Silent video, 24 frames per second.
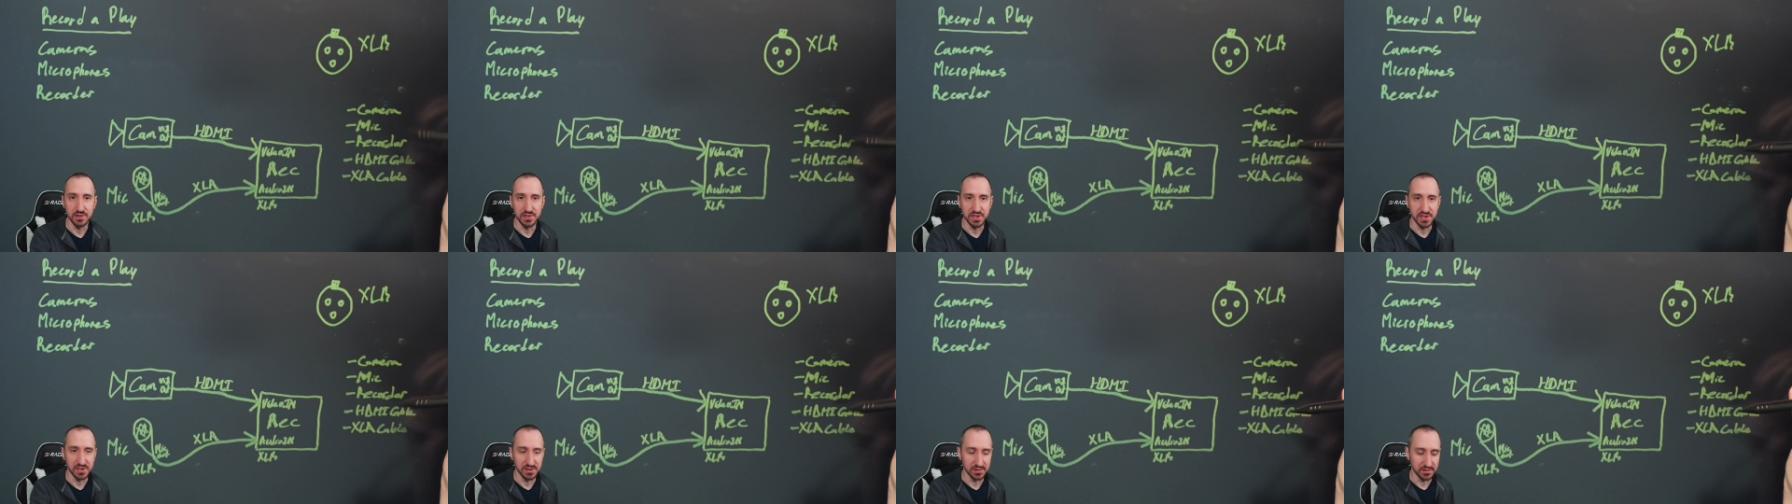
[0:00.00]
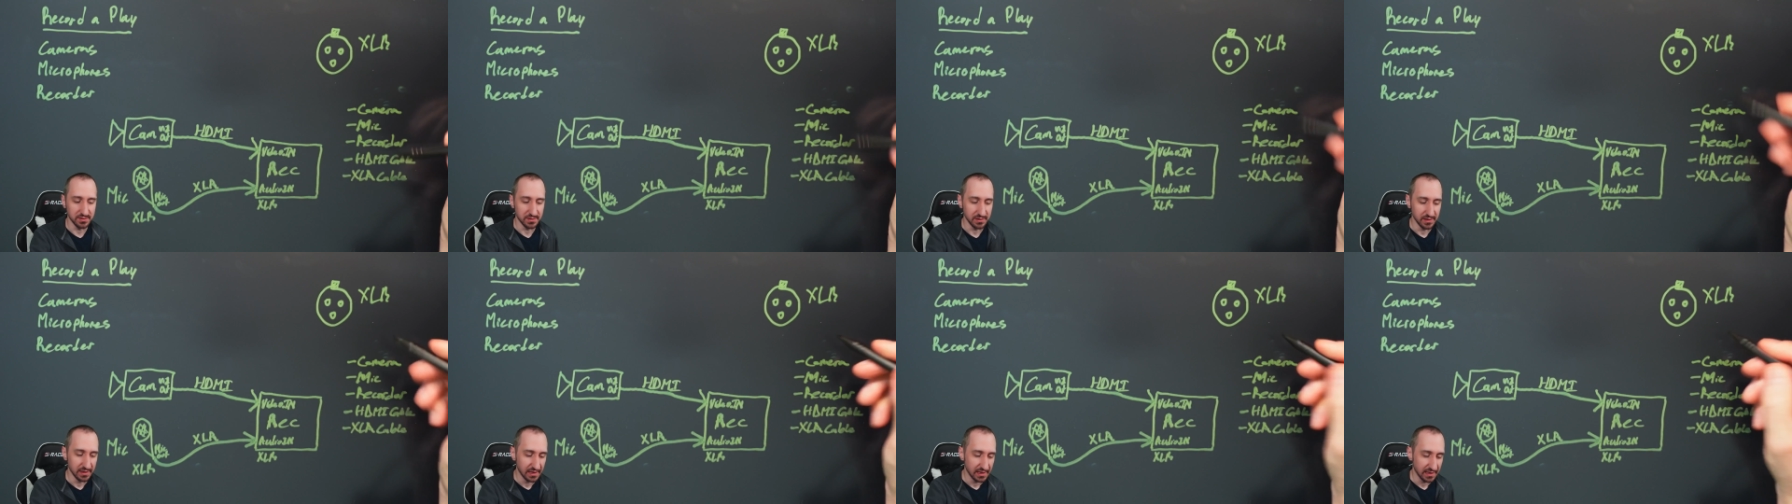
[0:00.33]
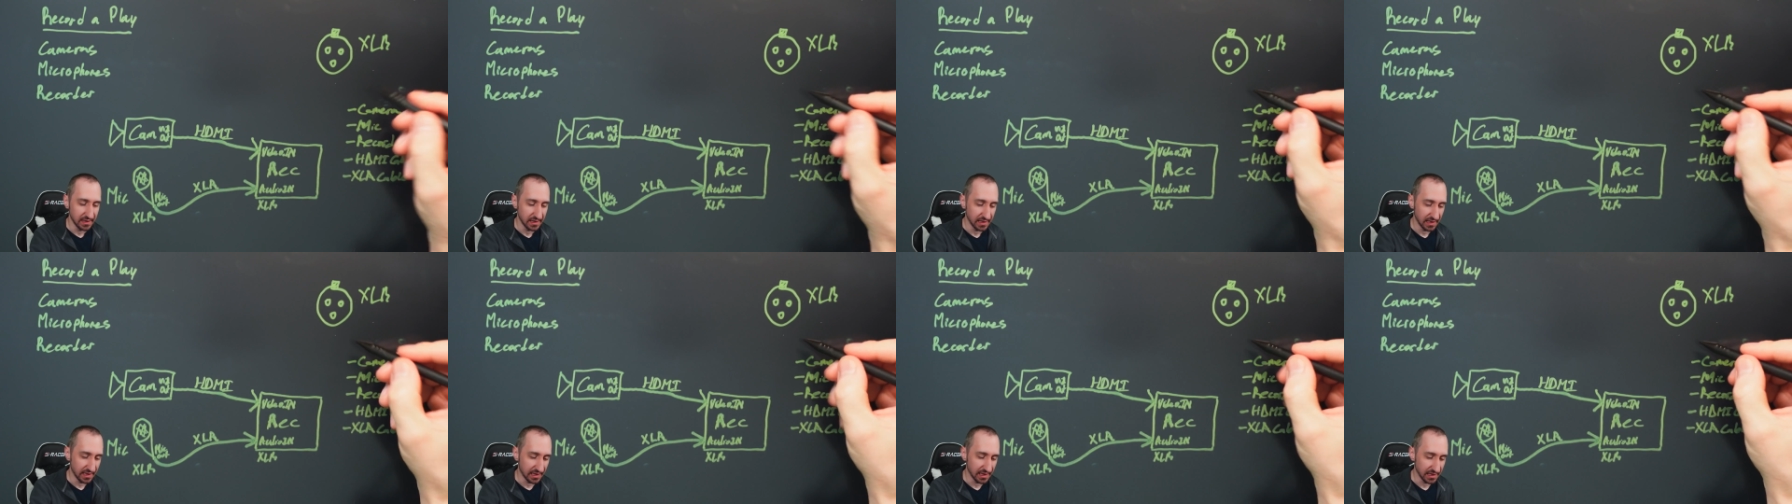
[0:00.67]
to
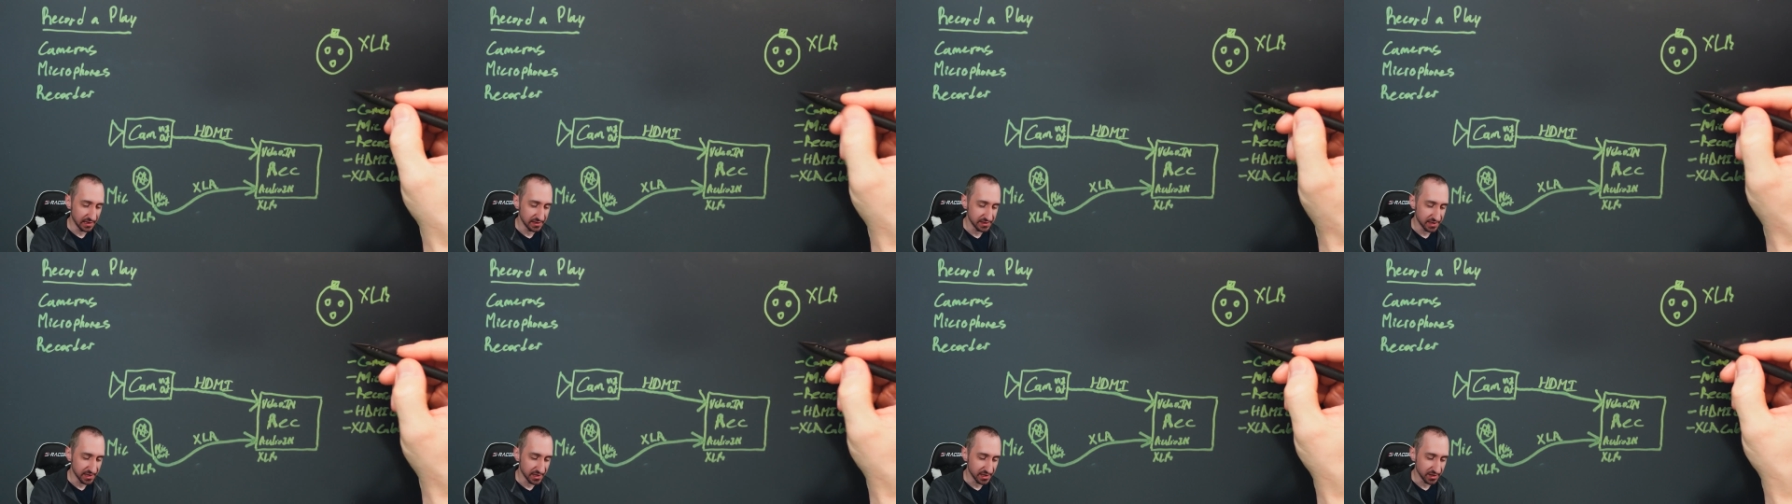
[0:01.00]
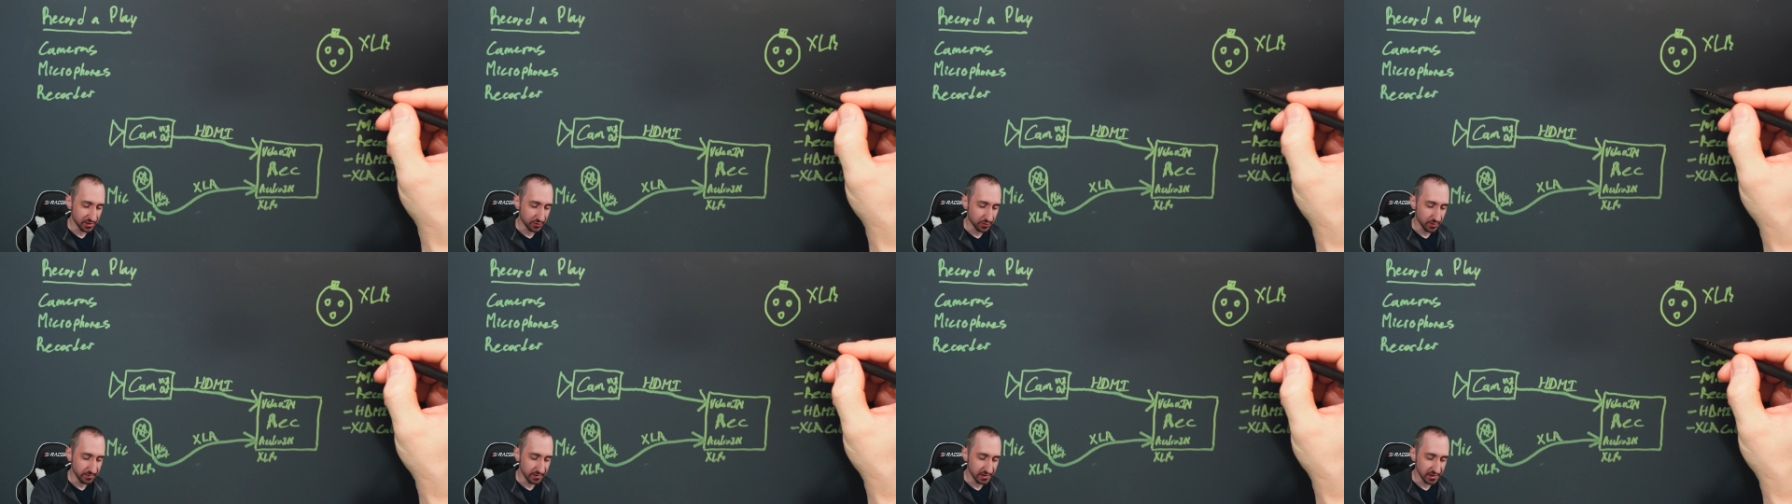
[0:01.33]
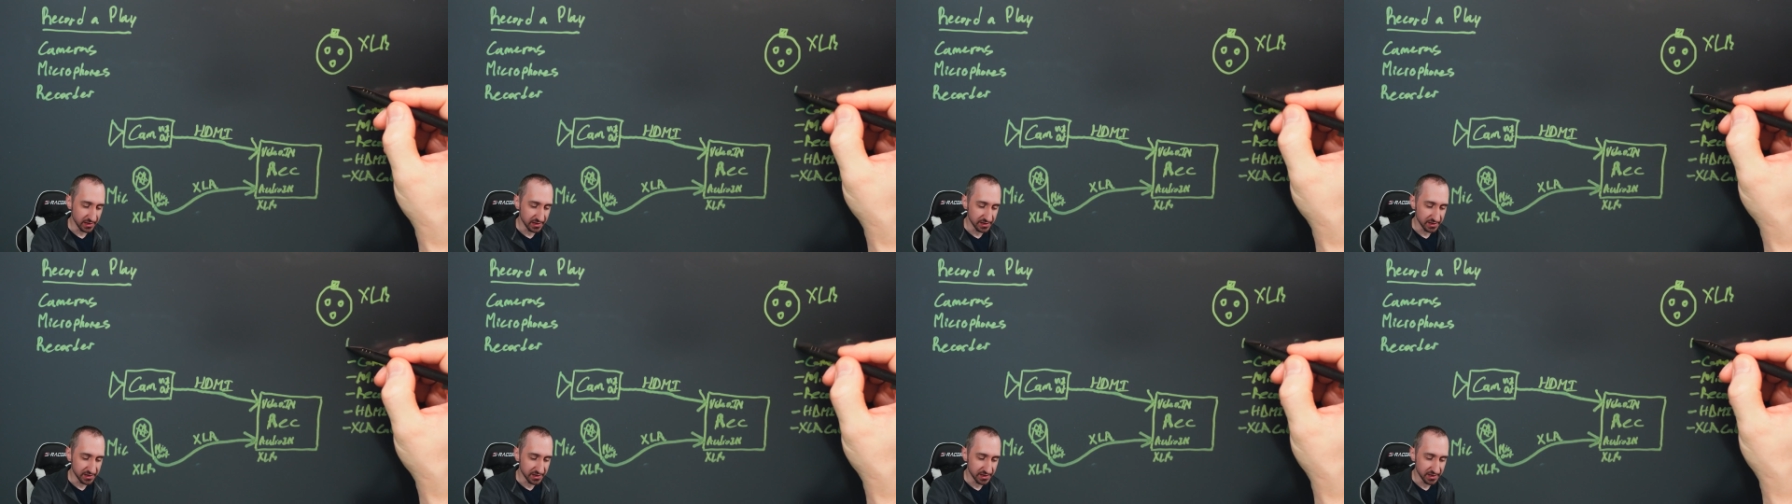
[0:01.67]
as an equipment
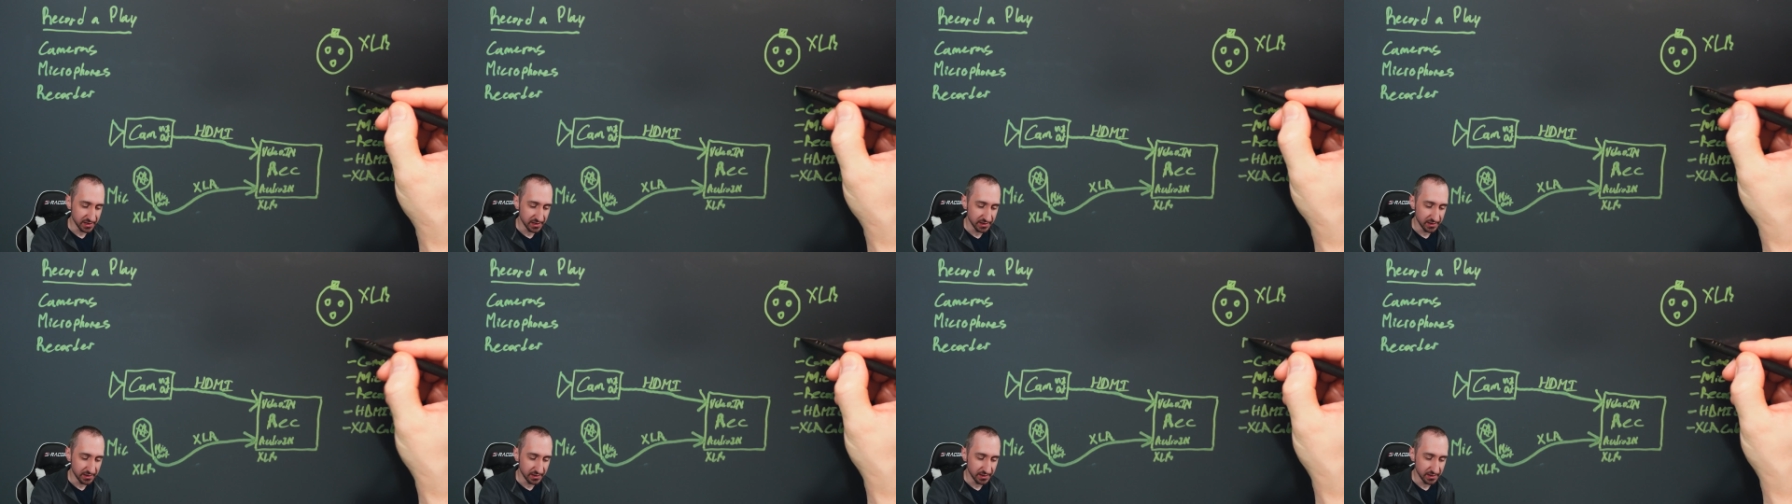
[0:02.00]
list.